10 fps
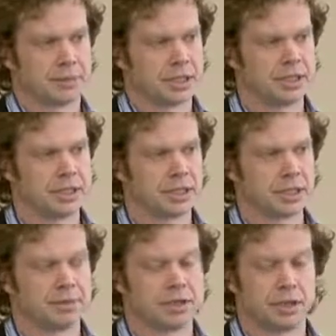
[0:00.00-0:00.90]
And
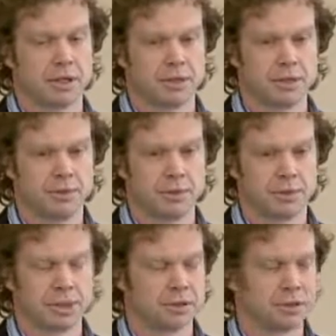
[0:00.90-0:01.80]
Dillingham is a large
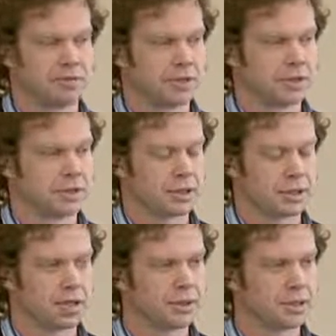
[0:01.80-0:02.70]
community. It took a very
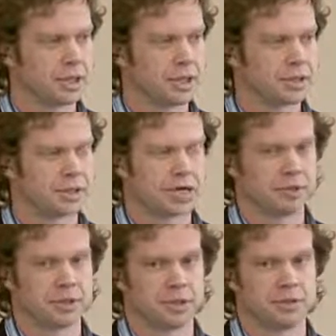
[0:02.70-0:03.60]
complicated
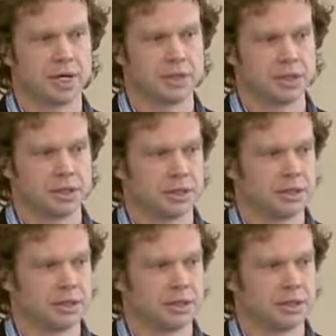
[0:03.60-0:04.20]
sampling strategy.